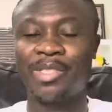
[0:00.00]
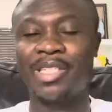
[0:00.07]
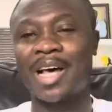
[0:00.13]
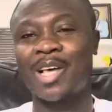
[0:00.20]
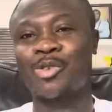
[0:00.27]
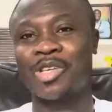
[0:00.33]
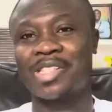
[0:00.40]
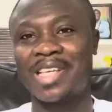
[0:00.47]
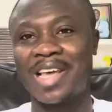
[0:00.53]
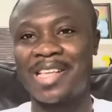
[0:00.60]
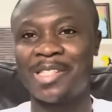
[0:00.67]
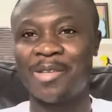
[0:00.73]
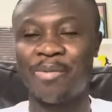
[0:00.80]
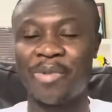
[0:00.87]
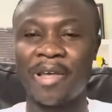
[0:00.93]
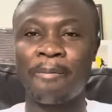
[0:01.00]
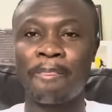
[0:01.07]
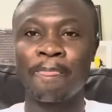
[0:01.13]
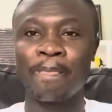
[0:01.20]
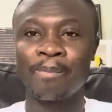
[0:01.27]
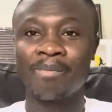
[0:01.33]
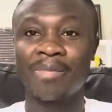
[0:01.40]
Charles Osei-Sibe,
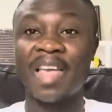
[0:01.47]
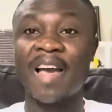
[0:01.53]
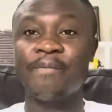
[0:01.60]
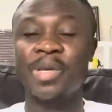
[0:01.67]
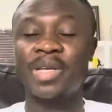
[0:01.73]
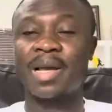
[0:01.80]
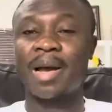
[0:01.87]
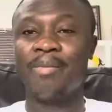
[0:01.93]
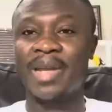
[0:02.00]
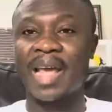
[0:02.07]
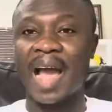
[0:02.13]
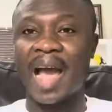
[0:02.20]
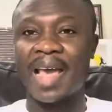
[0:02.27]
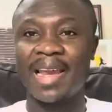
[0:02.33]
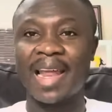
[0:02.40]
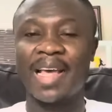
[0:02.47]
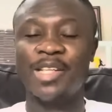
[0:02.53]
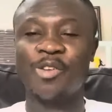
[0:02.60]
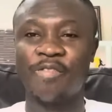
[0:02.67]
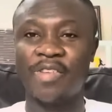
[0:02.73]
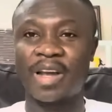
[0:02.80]
they have become the highlight of the